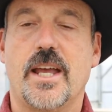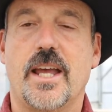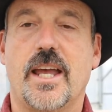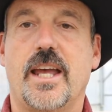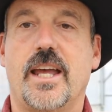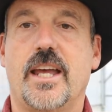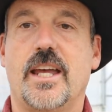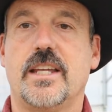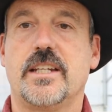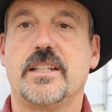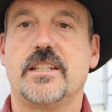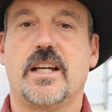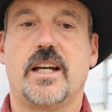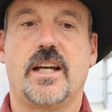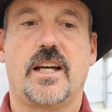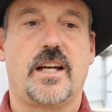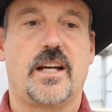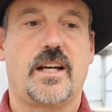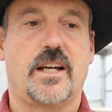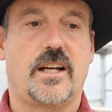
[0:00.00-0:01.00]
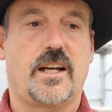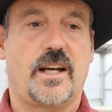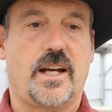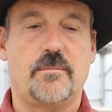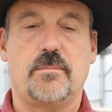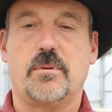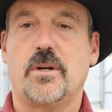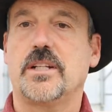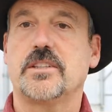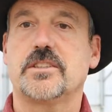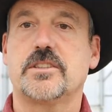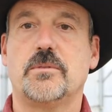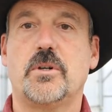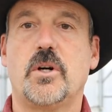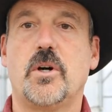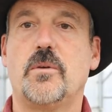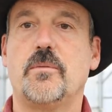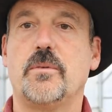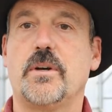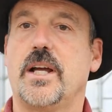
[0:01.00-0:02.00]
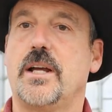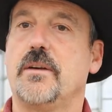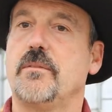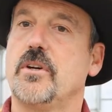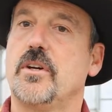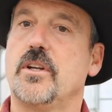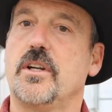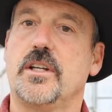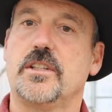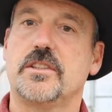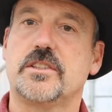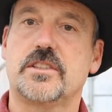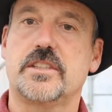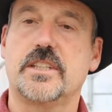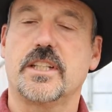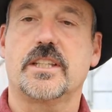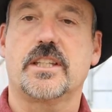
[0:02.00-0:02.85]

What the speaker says: And I brought some home, and I'm going to stick